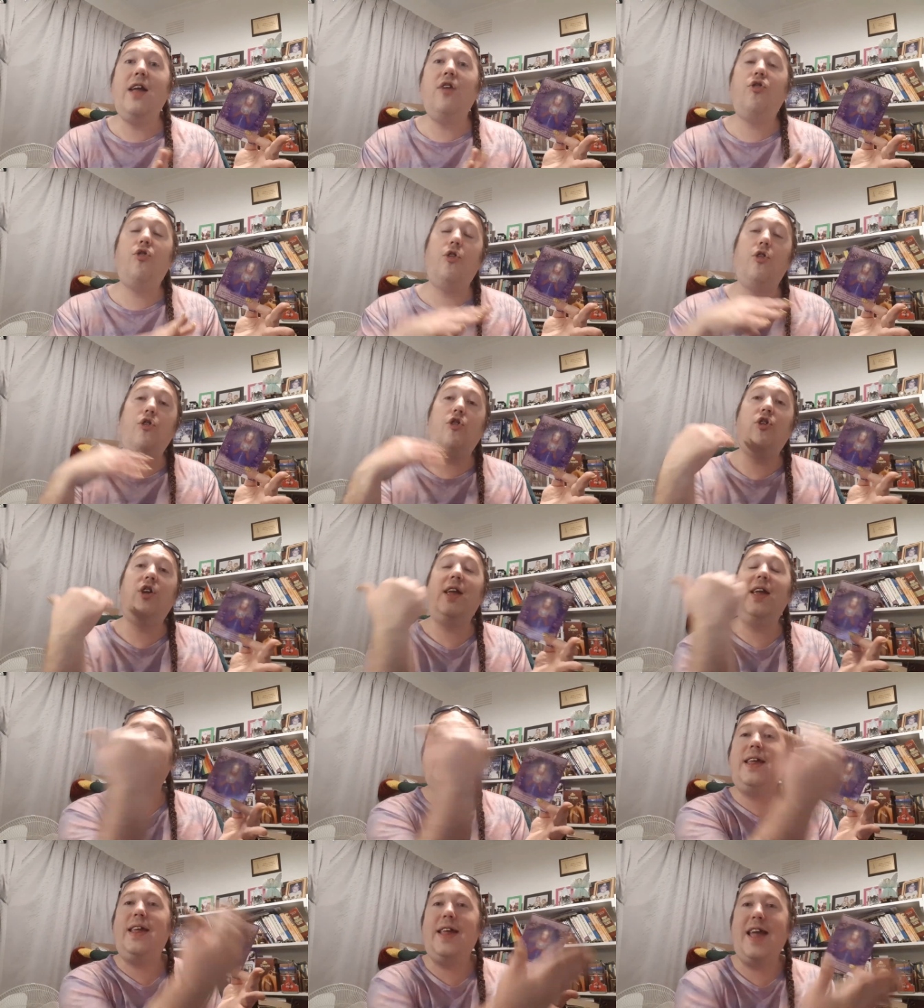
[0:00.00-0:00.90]
so that you
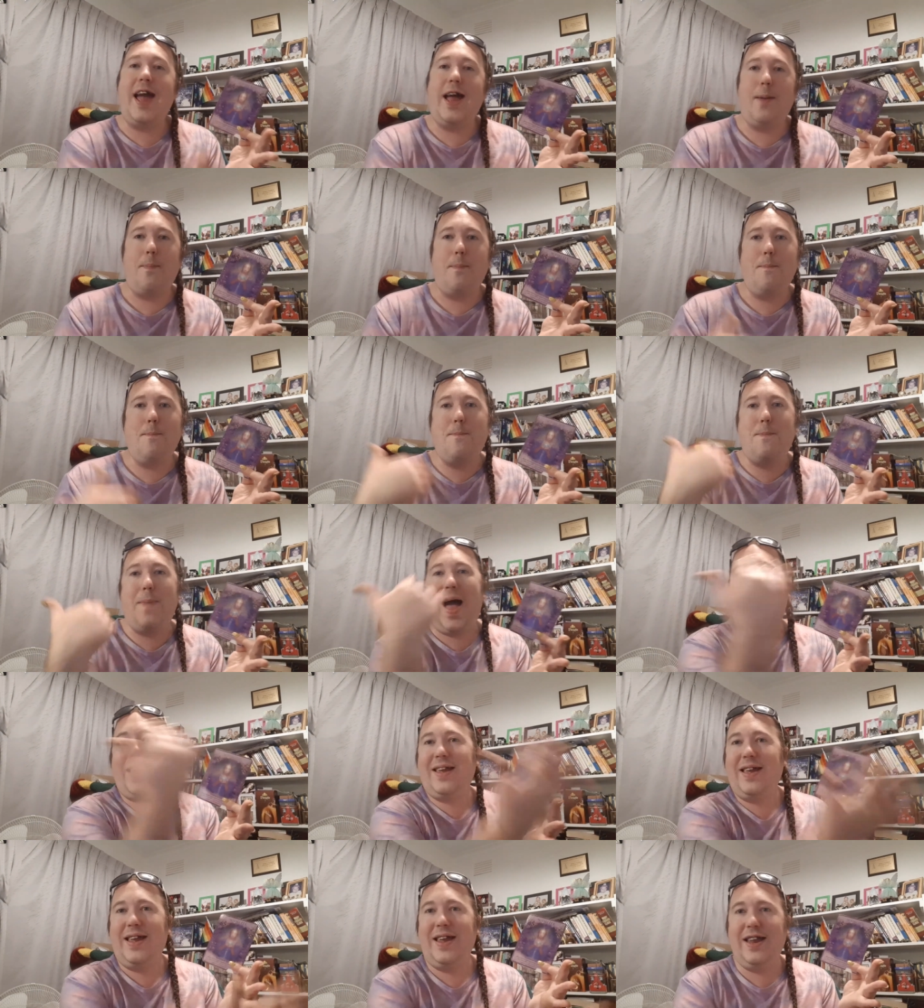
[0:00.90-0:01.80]
can get
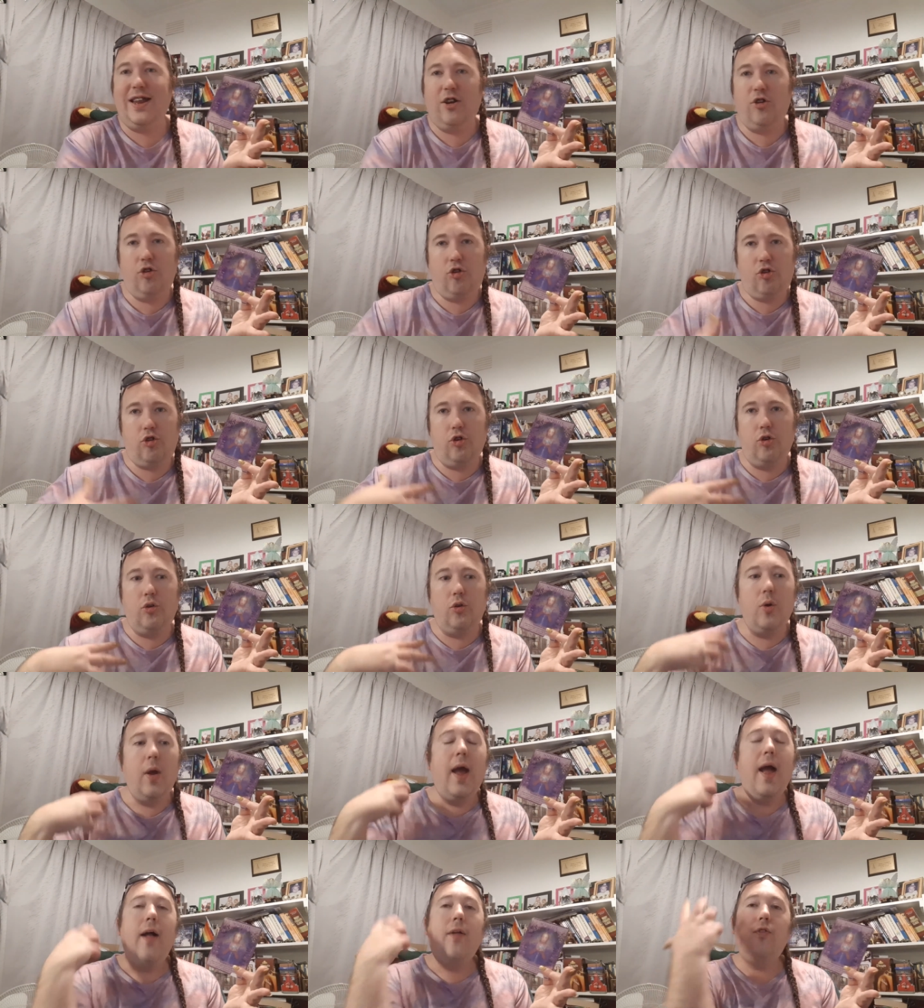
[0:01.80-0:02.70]
back into
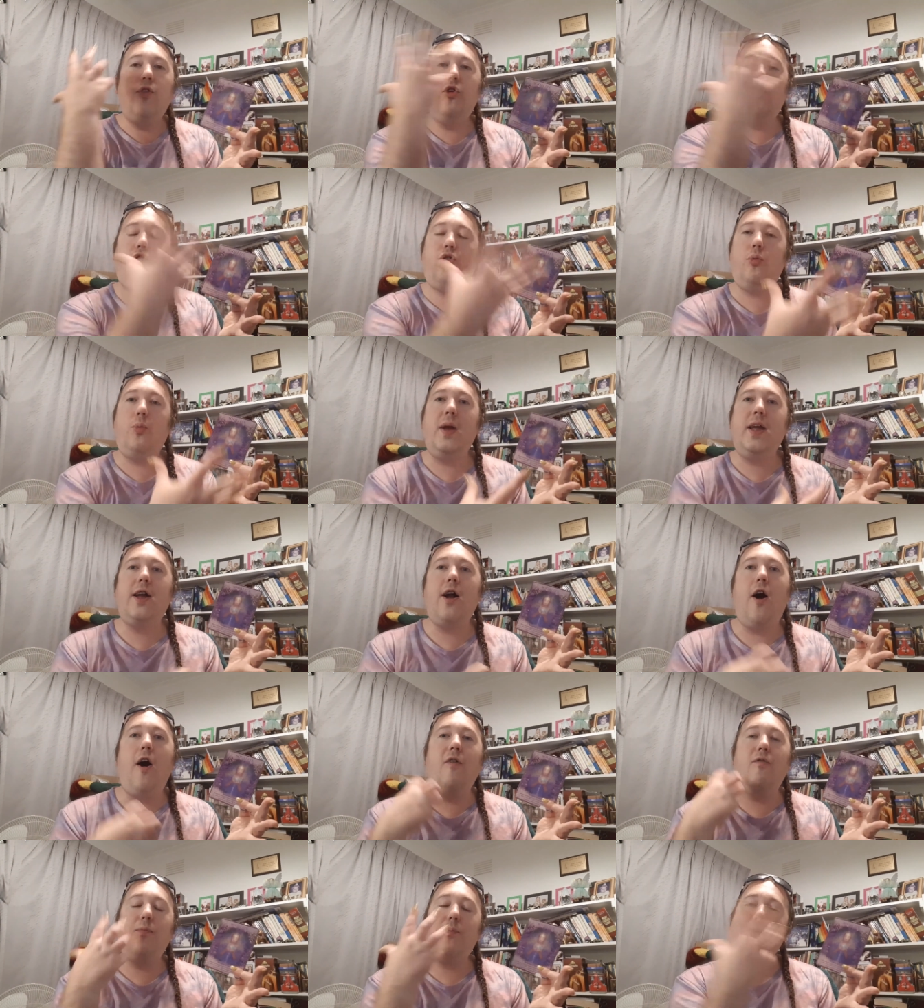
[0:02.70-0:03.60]
the swing
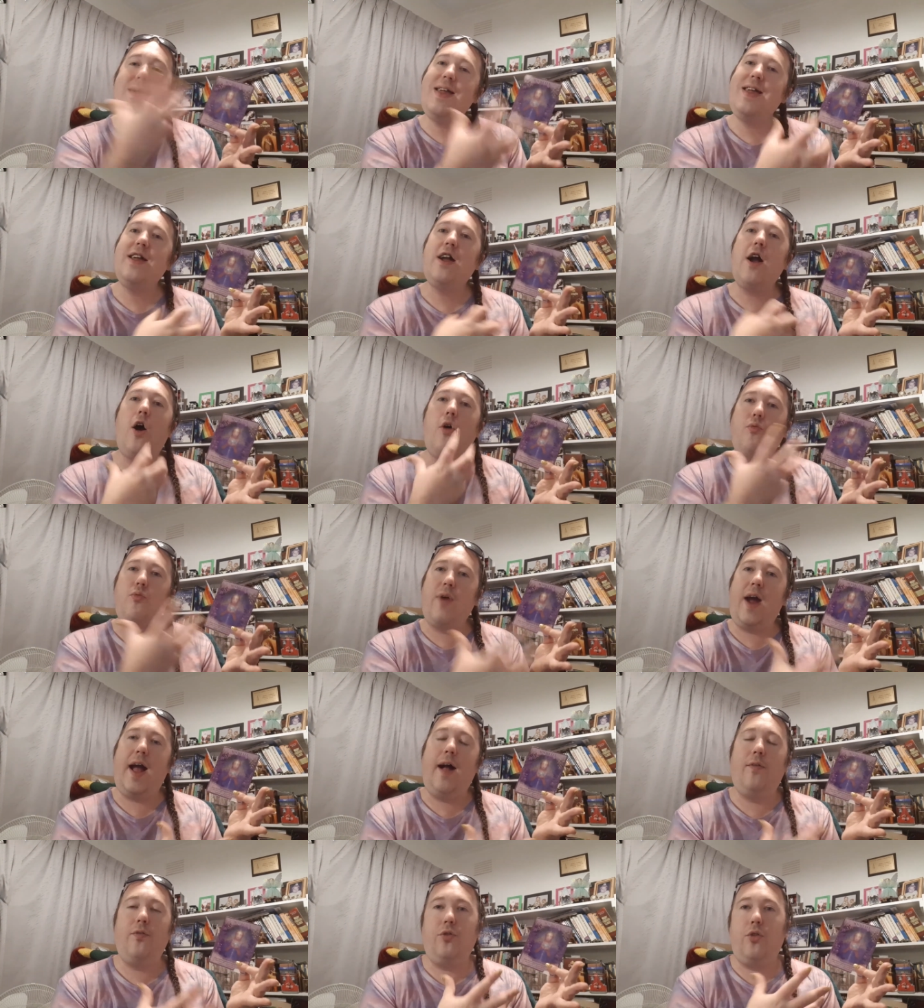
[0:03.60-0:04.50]
of being
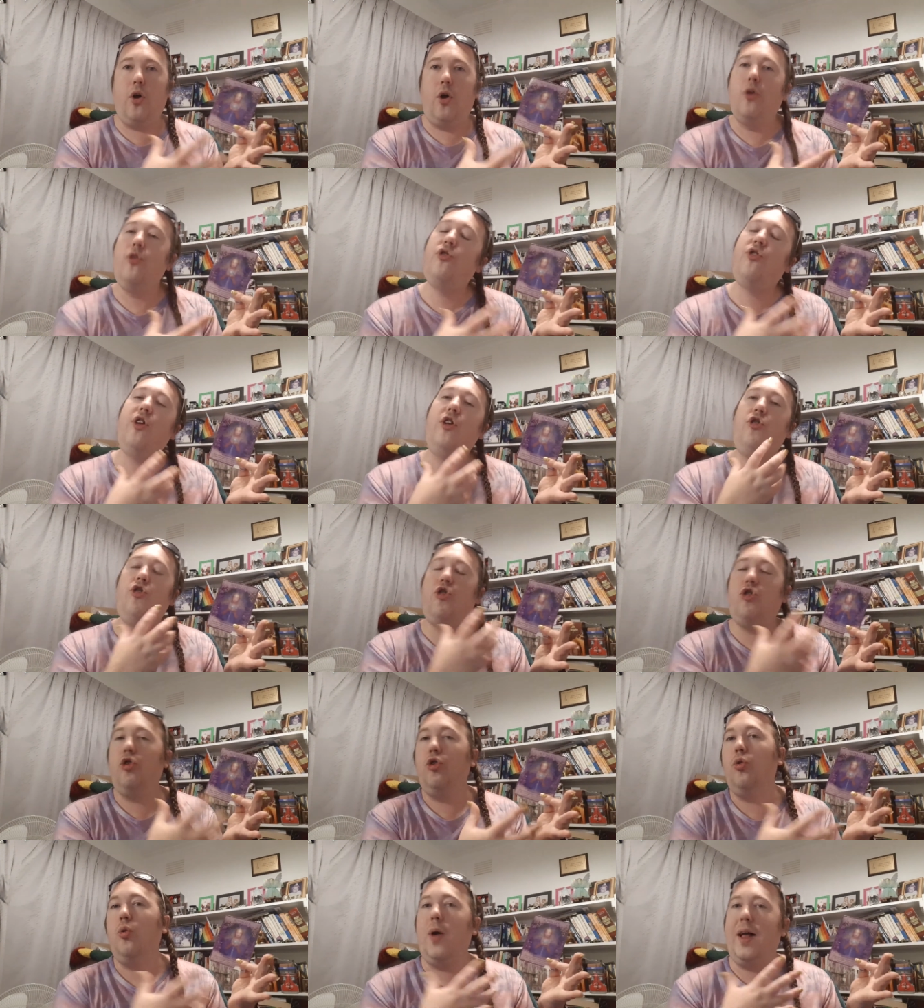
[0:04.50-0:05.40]
around those that
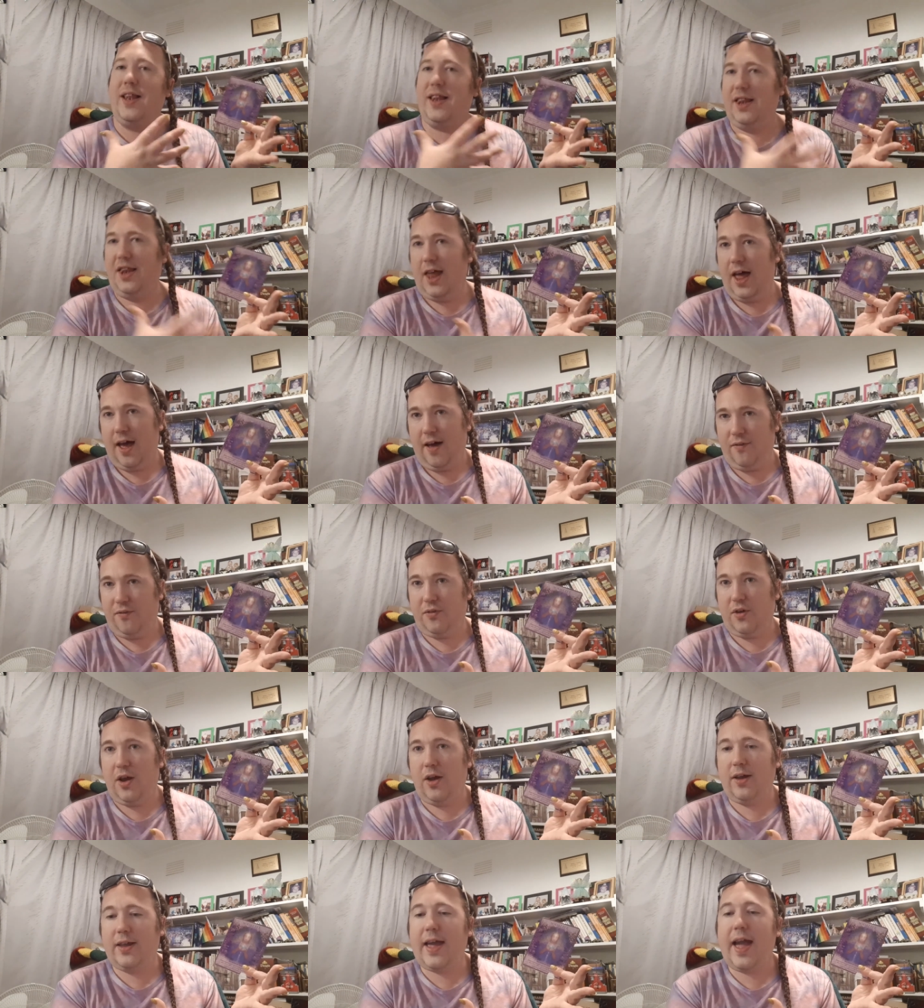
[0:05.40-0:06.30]
you love,
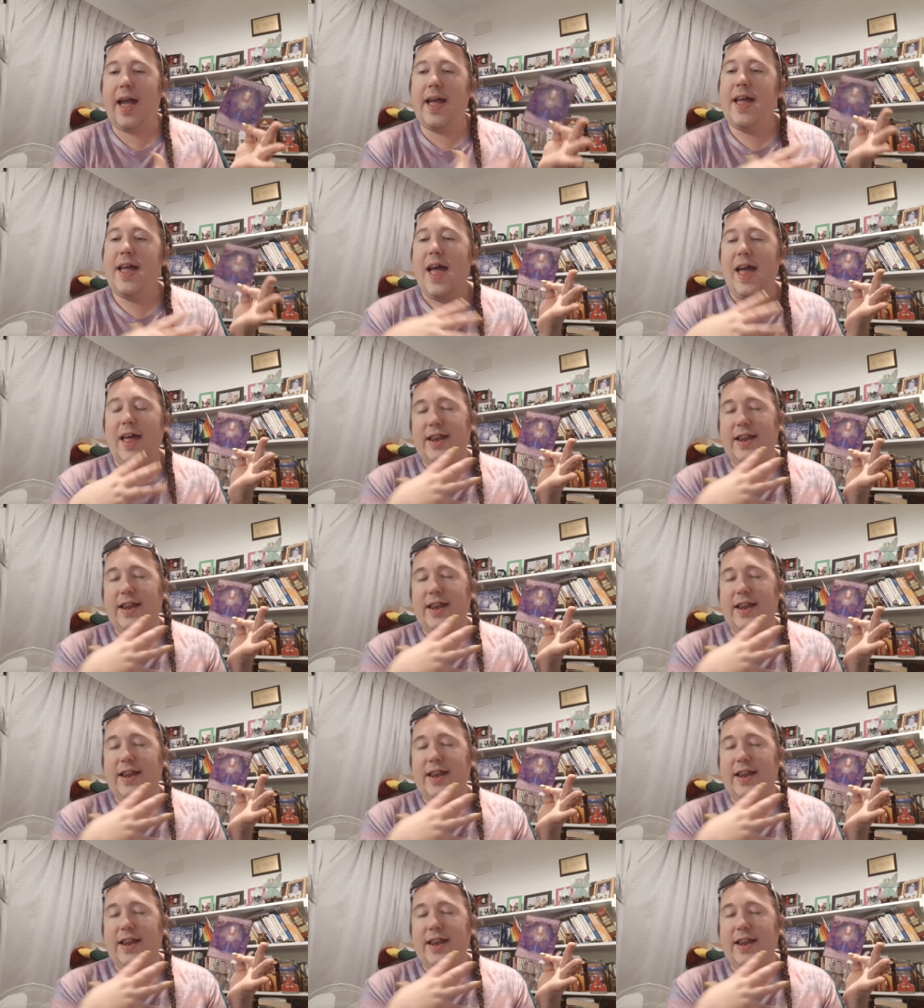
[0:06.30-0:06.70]
okay?